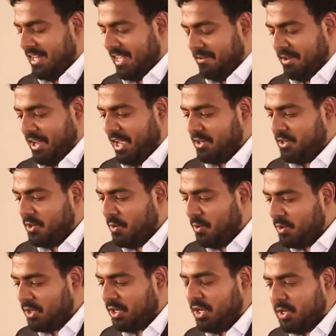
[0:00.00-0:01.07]
David had
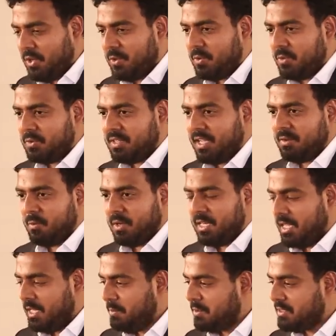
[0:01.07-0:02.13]
no clue that
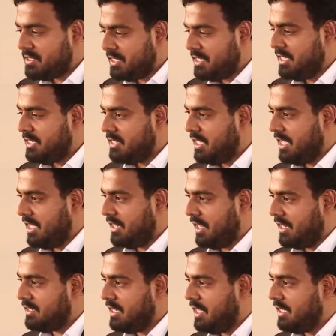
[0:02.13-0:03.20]
when he was sitting there
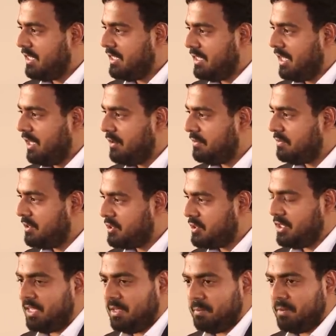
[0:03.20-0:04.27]
and taking care of the
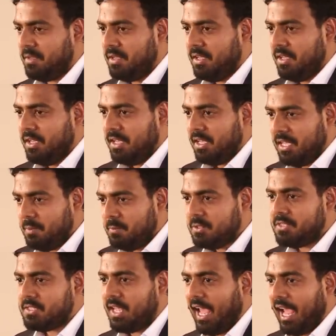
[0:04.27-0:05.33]
sheep, he
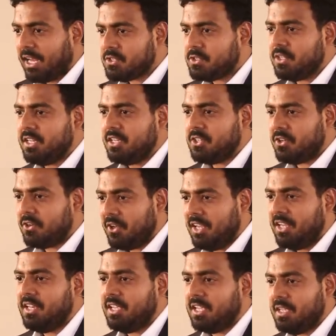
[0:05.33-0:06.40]
was actually
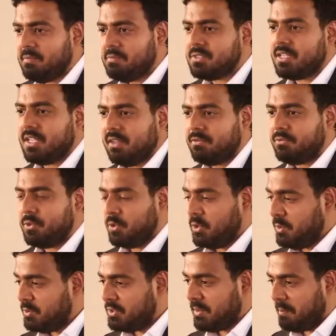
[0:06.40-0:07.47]
training himself to
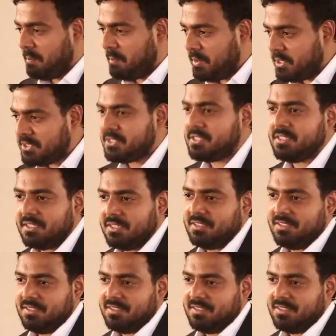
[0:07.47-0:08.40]
use a pistol